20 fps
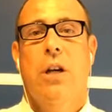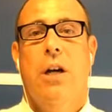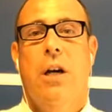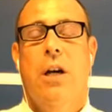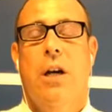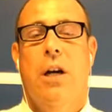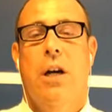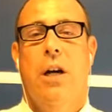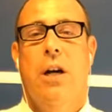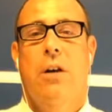
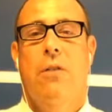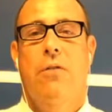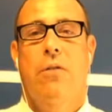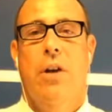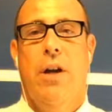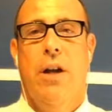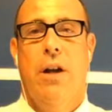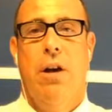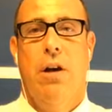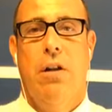
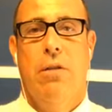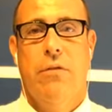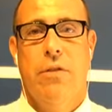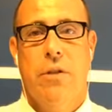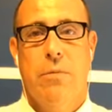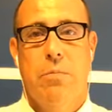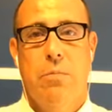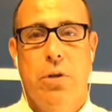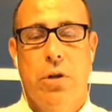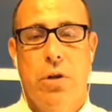Read all of
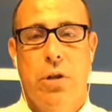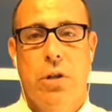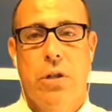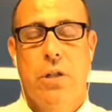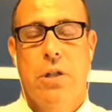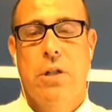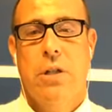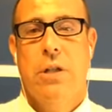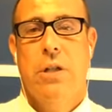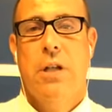his
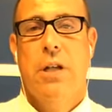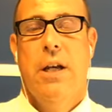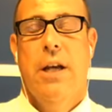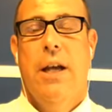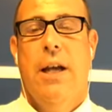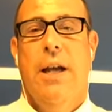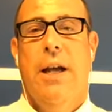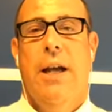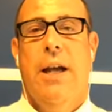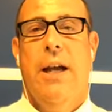books.
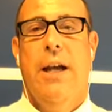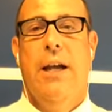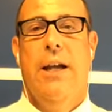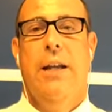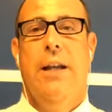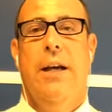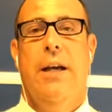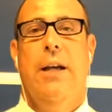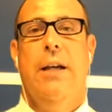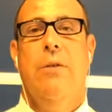
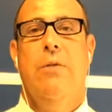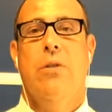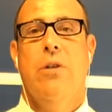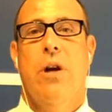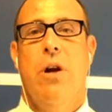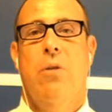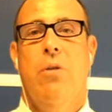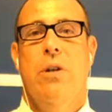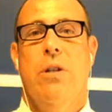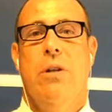And he was
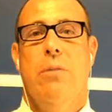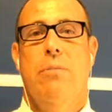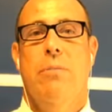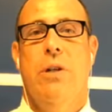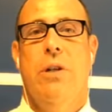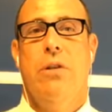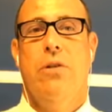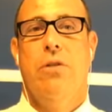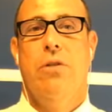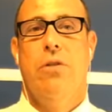always a
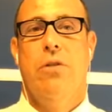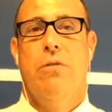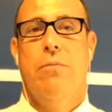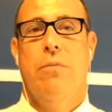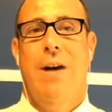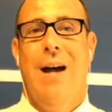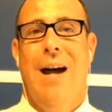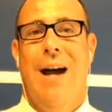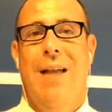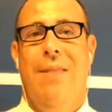mentor of
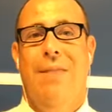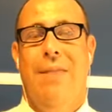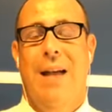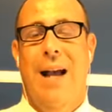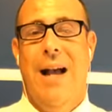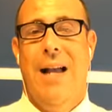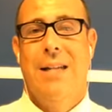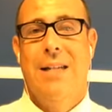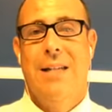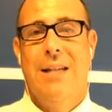mine.
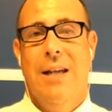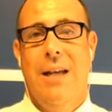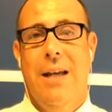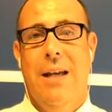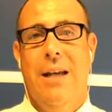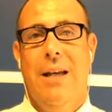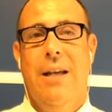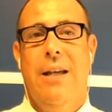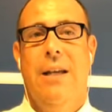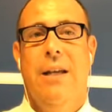That
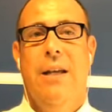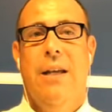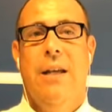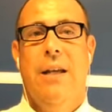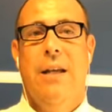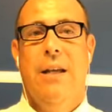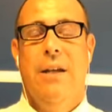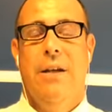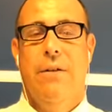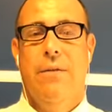said,
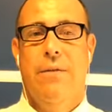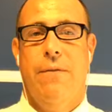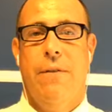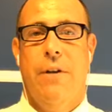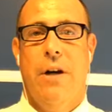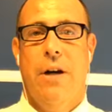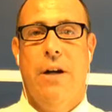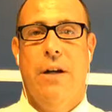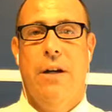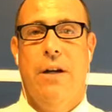if
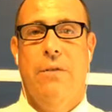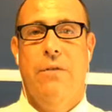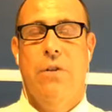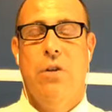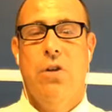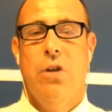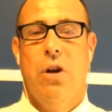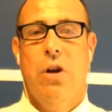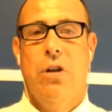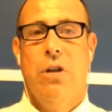
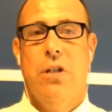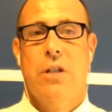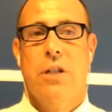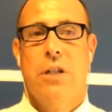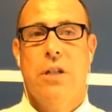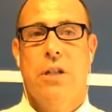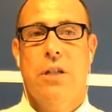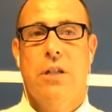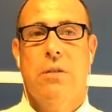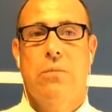the charges
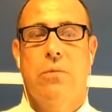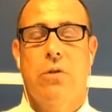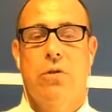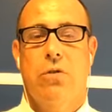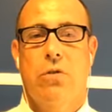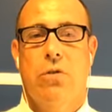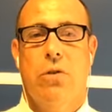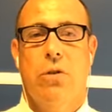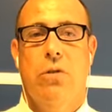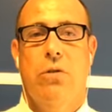against him are
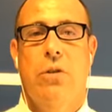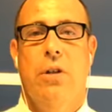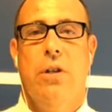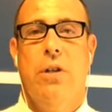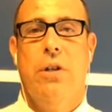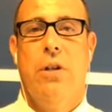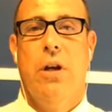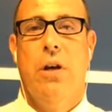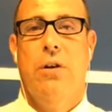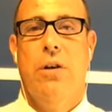true,
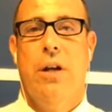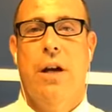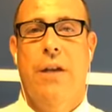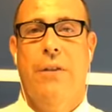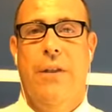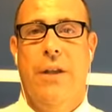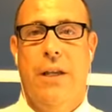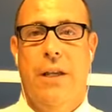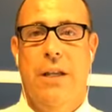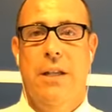then I
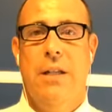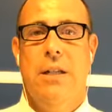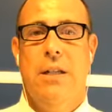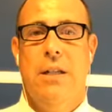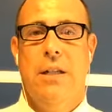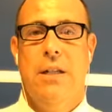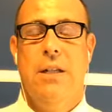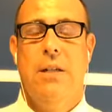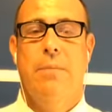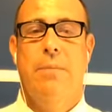think he
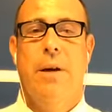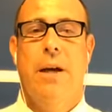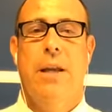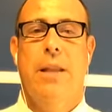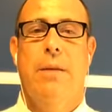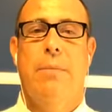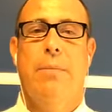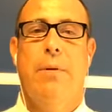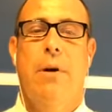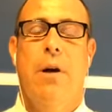needs to pay
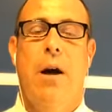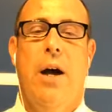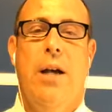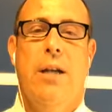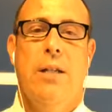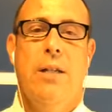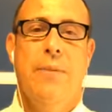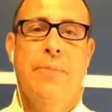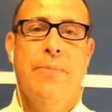the price.